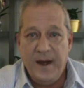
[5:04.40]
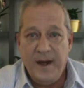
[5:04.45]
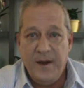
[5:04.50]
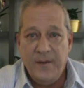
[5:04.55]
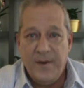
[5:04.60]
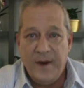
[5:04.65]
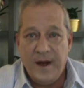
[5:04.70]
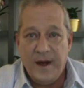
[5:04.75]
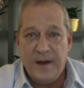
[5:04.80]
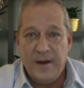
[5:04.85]

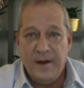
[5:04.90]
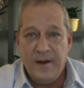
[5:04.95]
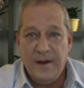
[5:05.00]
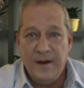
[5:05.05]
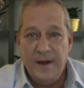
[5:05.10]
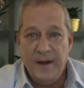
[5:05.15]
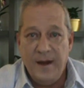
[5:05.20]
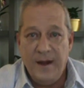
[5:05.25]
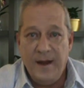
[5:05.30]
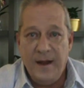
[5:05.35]

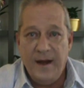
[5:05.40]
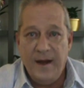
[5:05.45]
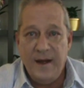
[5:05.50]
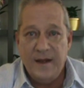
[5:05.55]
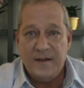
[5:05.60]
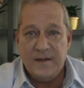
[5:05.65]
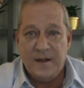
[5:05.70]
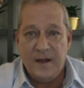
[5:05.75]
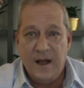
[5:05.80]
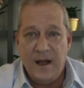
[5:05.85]
anywhere,
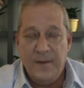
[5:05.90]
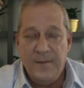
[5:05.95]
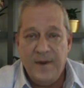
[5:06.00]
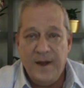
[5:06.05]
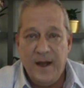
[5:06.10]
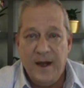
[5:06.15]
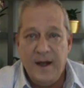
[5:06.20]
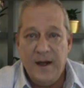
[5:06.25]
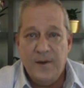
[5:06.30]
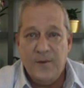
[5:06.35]

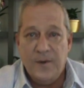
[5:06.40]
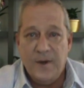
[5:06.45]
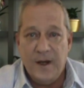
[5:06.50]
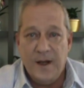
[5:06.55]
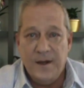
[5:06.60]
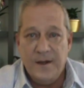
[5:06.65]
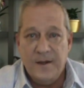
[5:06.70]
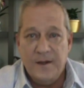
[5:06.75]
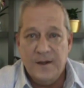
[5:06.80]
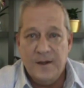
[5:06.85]
anytime,
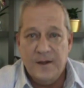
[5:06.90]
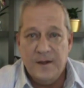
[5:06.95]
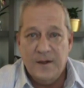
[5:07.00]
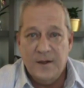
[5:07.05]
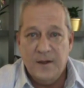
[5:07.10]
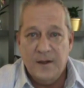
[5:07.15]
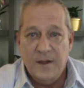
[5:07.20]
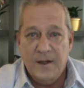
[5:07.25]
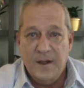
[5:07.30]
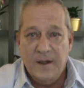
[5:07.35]
anyone,
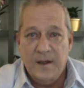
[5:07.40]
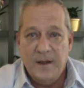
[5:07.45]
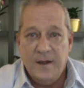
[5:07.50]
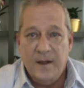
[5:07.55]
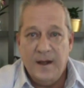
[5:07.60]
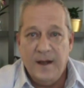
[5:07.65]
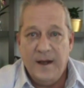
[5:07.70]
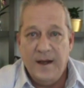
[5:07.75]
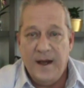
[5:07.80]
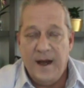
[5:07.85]

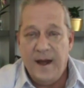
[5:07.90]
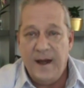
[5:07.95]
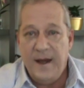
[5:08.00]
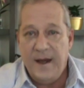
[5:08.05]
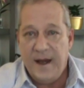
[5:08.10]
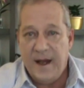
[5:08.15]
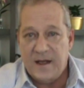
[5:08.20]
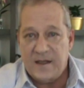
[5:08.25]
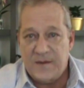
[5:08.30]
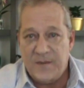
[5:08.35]
in
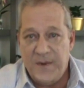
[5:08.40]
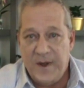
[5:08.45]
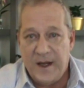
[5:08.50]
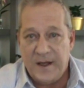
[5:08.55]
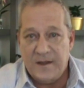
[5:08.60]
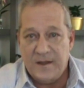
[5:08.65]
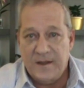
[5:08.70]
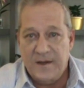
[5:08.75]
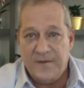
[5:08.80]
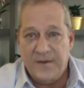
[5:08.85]
any
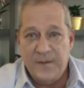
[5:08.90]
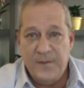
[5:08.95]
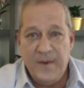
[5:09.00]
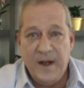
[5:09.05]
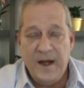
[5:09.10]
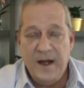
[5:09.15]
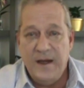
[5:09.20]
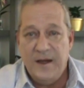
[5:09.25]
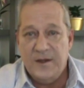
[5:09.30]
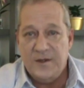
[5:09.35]
aspect of the
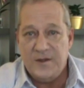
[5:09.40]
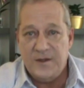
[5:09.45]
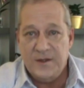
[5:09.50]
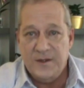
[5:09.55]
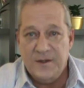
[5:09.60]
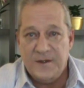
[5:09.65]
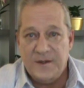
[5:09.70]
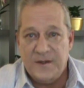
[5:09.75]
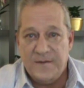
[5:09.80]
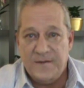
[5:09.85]
many
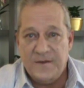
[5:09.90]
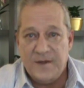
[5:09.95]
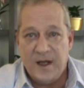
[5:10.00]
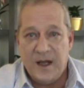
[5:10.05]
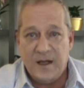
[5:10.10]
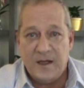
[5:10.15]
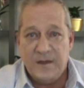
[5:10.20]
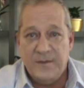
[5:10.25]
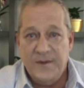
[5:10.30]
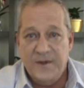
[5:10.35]
issues of
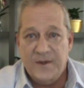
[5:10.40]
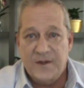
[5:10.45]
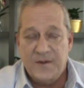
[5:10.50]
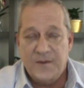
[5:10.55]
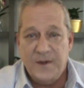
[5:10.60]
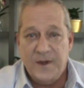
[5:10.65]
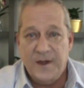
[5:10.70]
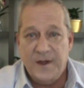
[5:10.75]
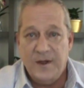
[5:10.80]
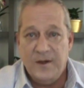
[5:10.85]
child
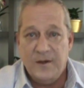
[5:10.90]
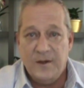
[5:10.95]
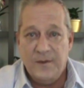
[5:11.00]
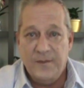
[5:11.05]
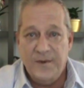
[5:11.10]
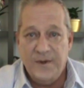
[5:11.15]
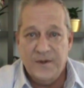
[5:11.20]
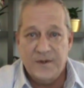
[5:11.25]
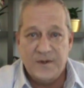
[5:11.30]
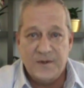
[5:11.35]
abuse, whether your
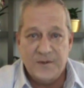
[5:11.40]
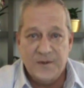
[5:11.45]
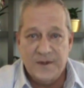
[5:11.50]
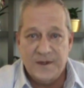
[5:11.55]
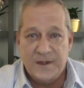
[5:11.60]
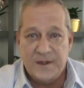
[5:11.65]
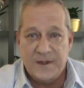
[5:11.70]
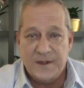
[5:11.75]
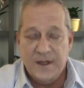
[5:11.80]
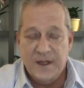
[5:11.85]
abuse
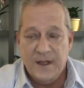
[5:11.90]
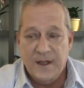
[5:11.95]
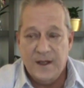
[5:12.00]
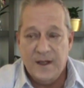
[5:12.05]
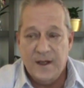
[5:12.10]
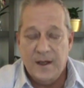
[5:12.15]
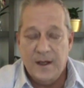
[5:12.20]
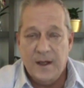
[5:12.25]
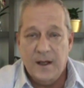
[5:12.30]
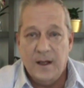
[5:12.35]
was
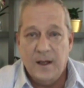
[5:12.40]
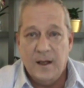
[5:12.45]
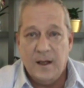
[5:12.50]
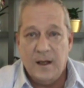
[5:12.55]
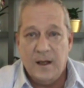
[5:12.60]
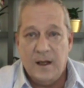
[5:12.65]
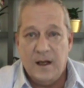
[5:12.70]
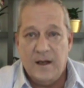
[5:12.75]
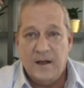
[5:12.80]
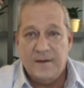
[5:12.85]

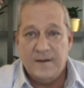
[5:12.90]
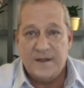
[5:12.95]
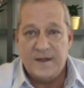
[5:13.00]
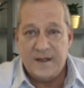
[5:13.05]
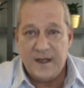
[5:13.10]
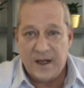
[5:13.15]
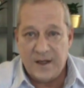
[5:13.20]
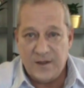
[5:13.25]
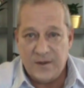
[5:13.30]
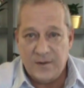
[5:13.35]

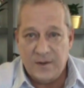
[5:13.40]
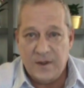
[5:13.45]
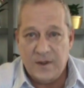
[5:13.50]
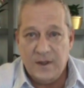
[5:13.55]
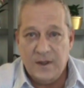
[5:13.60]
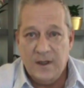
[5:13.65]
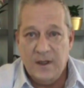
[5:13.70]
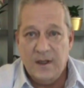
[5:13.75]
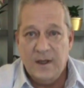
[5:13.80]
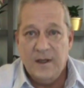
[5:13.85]

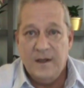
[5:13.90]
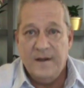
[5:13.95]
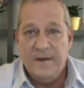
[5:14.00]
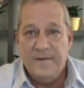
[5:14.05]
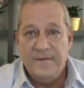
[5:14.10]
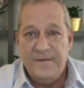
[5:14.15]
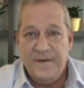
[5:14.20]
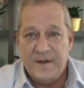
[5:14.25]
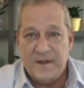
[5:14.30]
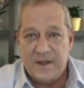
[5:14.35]
sexual,
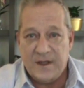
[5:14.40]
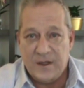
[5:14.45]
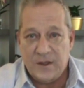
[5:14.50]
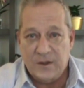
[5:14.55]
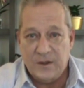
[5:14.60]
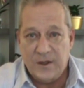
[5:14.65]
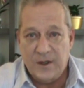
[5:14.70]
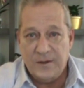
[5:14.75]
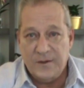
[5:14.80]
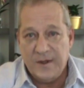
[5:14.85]

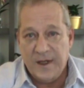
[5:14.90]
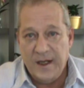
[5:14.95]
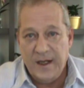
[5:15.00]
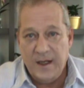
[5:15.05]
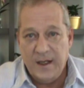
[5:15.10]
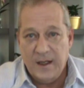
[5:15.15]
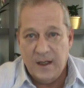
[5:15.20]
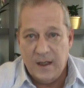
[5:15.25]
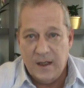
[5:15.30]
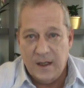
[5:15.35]
physical
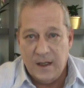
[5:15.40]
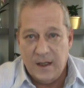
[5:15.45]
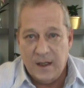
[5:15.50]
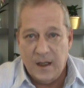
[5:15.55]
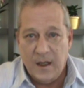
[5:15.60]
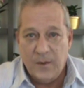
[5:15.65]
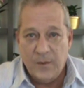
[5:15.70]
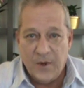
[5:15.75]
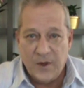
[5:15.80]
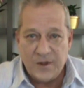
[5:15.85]
only,
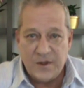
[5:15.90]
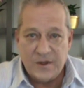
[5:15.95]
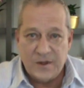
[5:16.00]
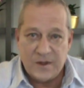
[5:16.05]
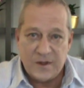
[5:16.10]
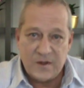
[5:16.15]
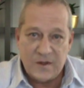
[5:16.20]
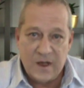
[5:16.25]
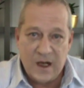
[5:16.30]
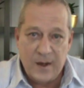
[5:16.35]

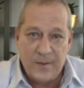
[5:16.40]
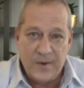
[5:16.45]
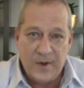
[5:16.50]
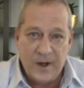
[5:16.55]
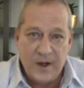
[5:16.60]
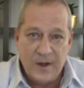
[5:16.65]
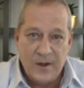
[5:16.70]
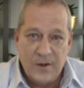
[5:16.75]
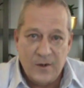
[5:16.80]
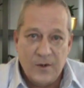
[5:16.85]
emotional
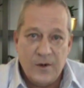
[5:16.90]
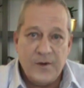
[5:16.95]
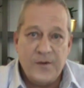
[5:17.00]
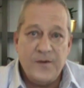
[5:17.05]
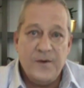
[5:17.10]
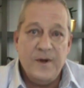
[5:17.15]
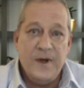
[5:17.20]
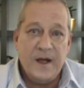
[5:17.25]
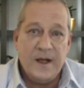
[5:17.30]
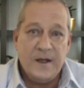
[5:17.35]
trauma, or
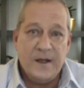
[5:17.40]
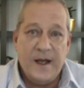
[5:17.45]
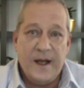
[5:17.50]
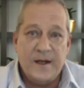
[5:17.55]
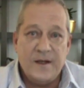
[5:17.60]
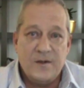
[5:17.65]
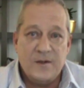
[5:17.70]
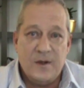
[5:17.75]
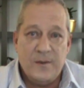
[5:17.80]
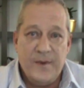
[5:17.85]
through
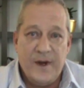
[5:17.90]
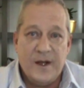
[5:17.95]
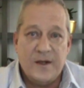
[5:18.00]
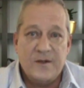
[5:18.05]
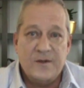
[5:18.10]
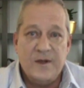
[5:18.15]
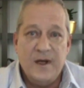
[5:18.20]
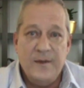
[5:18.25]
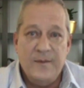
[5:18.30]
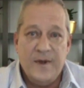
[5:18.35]
neglect or
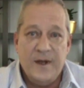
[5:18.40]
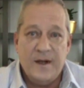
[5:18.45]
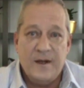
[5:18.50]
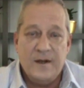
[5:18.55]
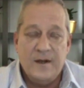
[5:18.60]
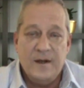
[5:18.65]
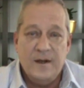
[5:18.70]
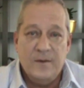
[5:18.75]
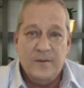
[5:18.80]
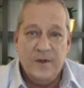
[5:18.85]
maltreatment,
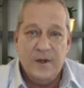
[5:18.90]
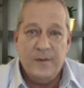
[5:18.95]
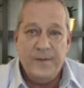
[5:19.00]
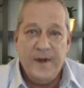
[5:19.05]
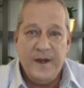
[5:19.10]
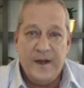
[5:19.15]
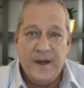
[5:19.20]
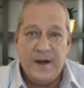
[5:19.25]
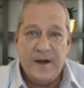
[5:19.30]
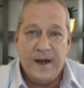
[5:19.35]
we'll
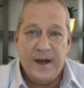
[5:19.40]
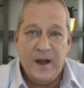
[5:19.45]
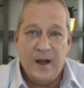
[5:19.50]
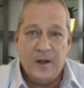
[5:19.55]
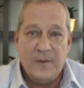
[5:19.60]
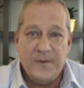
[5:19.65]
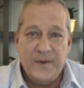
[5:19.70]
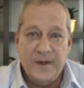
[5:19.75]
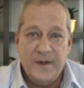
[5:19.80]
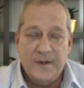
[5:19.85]
be there to
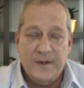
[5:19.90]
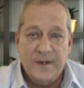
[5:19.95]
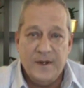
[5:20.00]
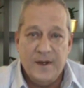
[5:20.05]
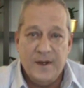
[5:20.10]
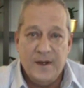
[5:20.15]
help you.